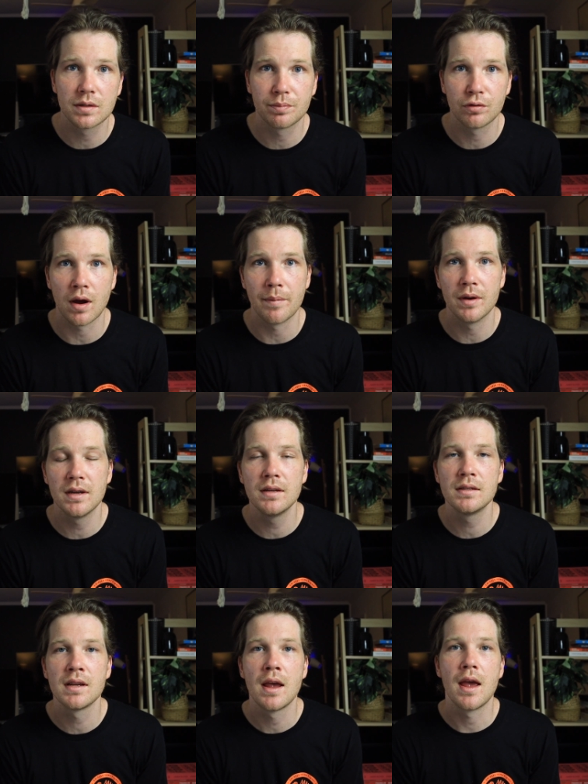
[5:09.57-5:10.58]

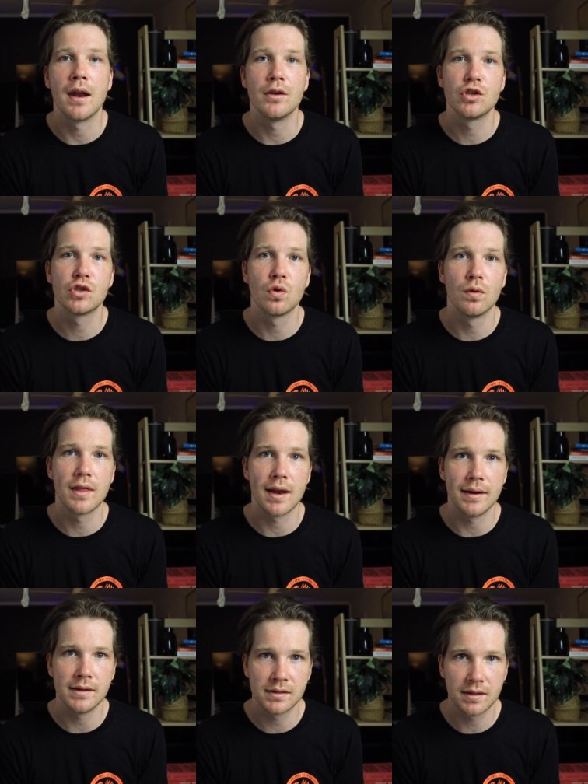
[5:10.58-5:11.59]
parameters and ensure that
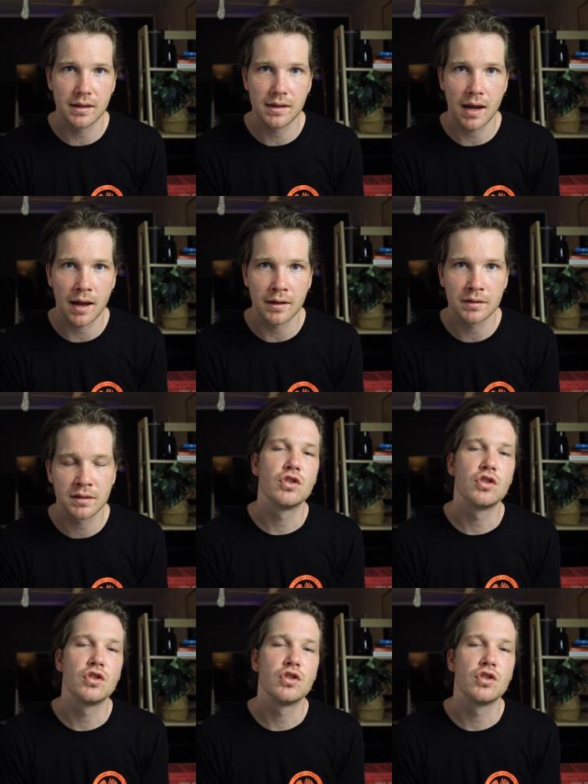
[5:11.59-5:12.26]
is the case.